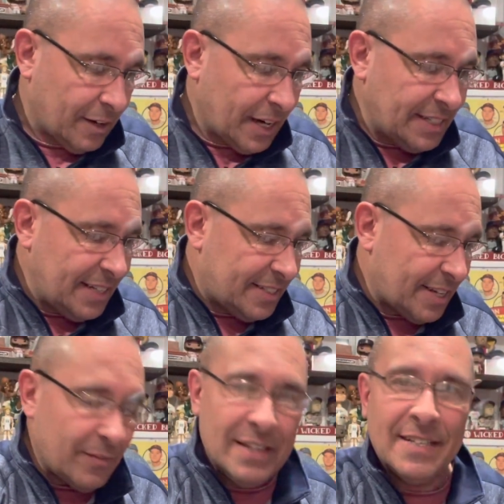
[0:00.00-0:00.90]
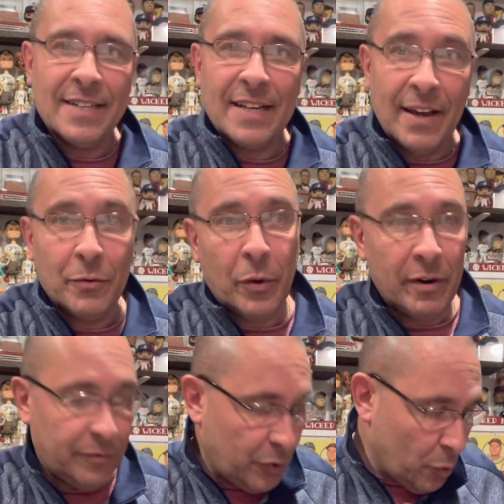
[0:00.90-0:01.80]
1976, I have quite a
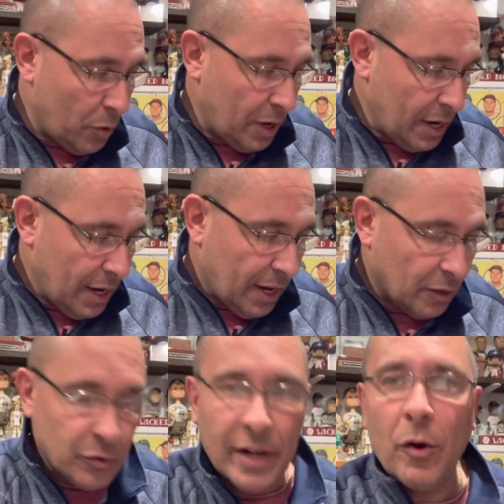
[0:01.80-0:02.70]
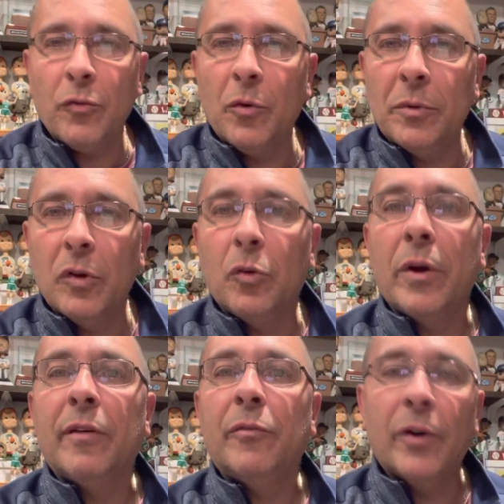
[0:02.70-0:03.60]
few. I'll try to go through them a little
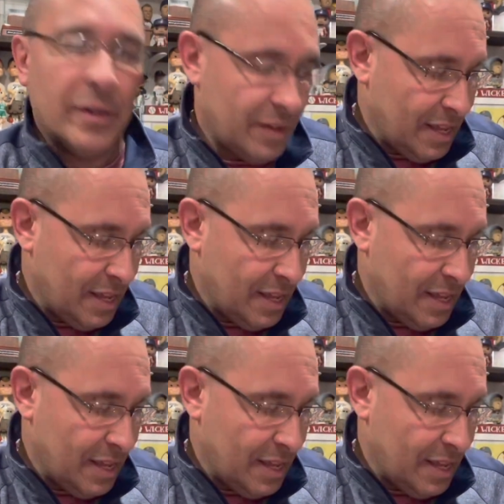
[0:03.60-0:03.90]
quicker for you.